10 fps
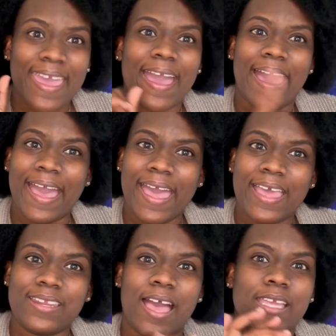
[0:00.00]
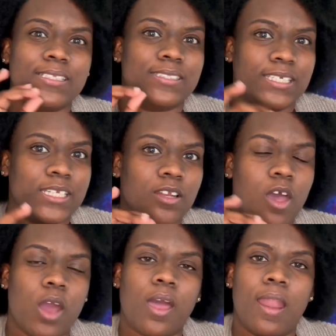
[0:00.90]
I did
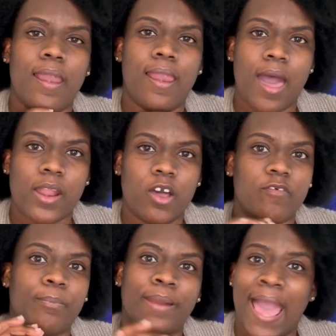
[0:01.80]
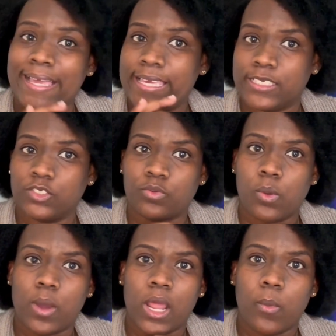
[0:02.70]
learn a lot of Black history
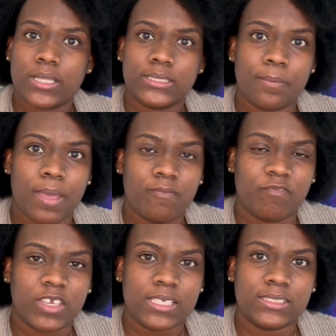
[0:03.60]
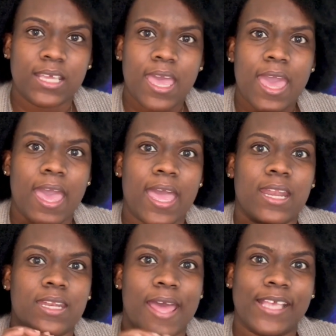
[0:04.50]
when I went to Memphis.
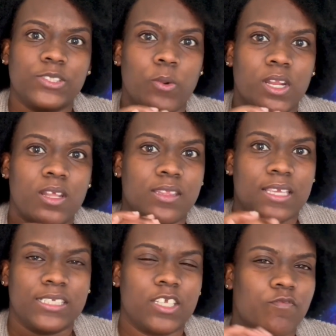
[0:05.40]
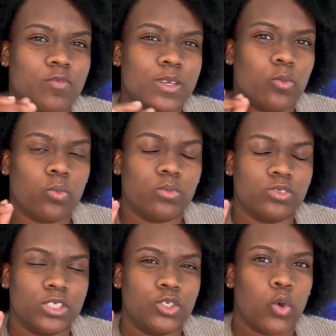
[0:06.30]
And that's one of the things, if you've been,
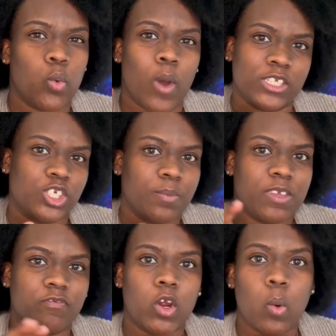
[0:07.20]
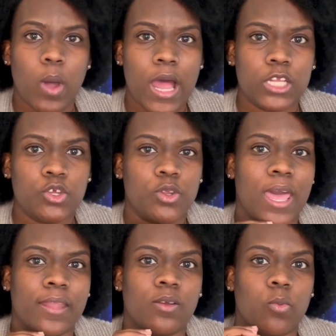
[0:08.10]
you know, watching me for a while, you know
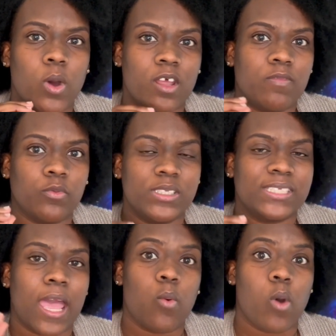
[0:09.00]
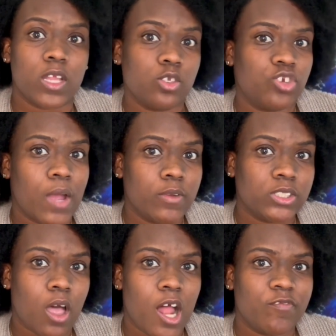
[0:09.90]
that one of the reasons that I want to travel
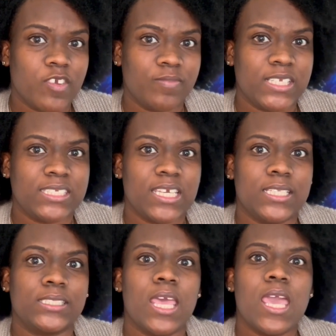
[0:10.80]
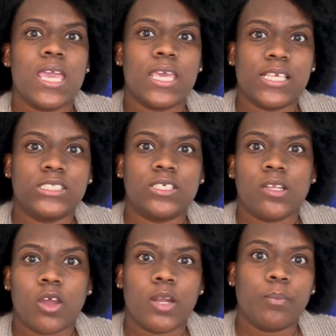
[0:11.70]
to all 50 states is to
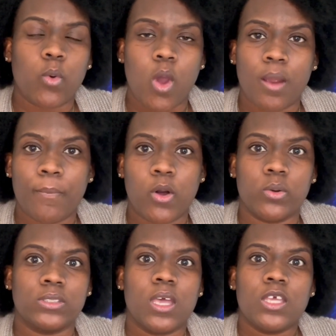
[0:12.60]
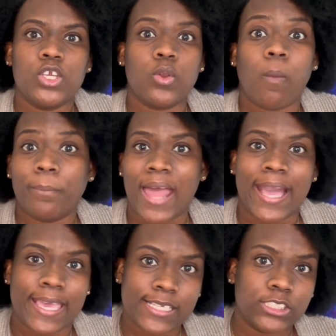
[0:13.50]
learn more about, you know,
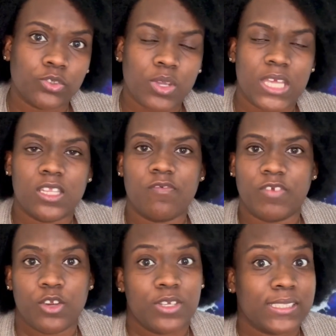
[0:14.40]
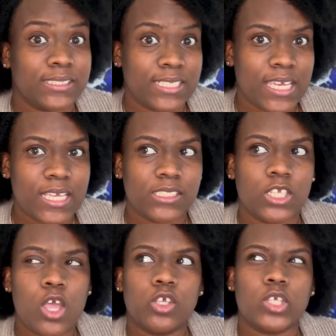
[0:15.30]
Black history in the various states.
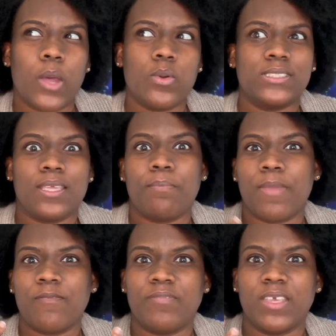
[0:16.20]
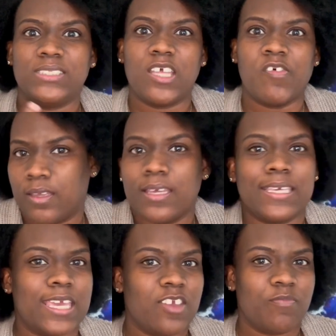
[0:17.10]
So I would say Memphis definitely
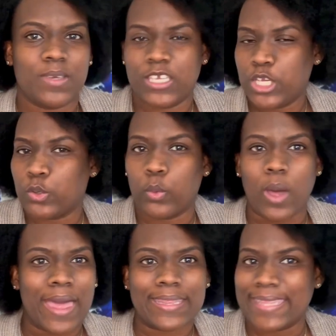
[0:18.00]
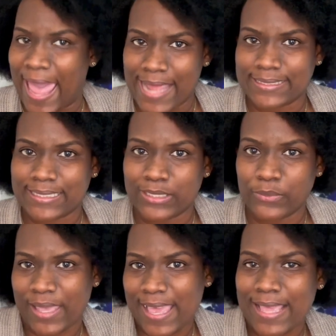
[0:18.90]
gave me, you know, that.
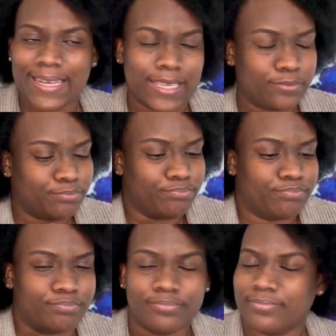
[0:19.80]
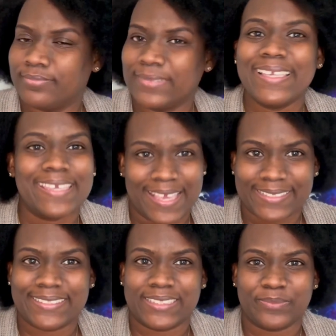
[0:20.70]
Okay, like,
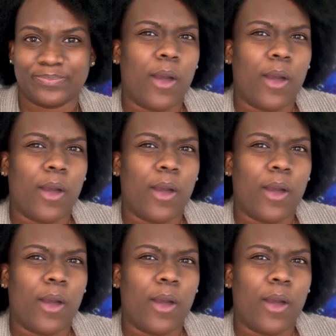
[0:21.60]
yes.